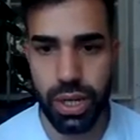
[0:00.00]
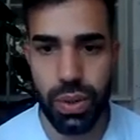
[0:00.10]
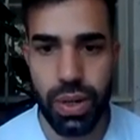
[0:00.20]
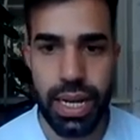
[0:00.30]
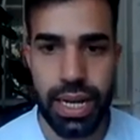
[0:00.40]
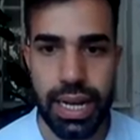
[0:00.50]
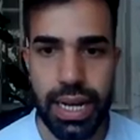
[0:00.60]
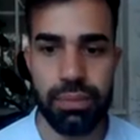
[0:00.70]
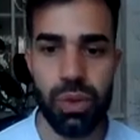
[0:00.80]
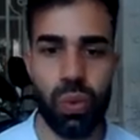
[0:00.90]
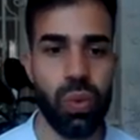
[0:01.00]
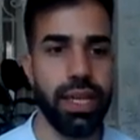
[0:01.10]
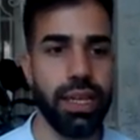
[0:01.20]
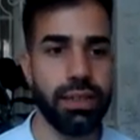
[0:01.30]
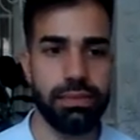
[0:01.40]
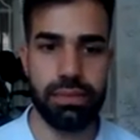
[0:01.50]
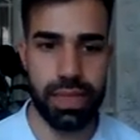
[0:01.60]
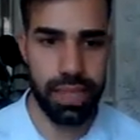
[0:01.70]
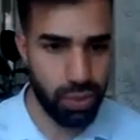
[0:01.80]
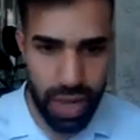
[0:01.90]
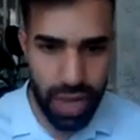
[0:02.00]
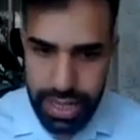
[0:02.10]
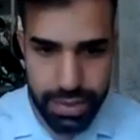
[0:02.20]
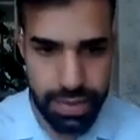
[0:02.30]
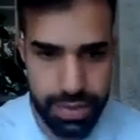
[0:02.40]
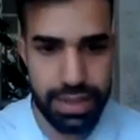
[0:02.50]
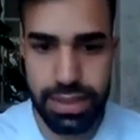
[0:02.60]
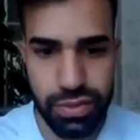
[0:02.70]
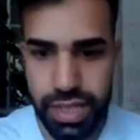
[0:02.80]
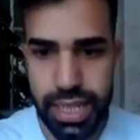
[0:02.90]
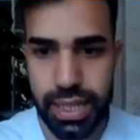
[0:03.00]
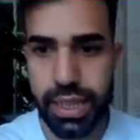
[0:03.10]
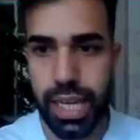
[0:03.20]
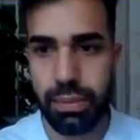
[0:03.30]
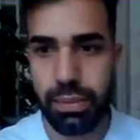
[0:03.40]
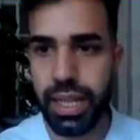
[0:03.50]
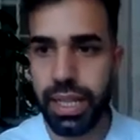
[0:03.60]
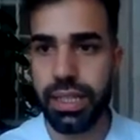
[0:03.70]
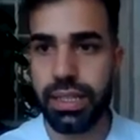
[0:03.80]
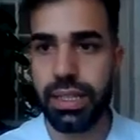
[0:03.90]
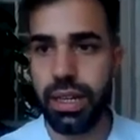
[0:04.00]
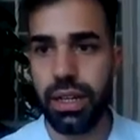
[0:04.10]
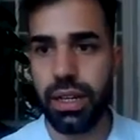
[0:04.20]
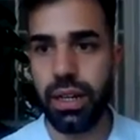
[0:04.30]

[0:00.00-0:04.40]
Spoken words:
So Iran has massive and deadly capabilities.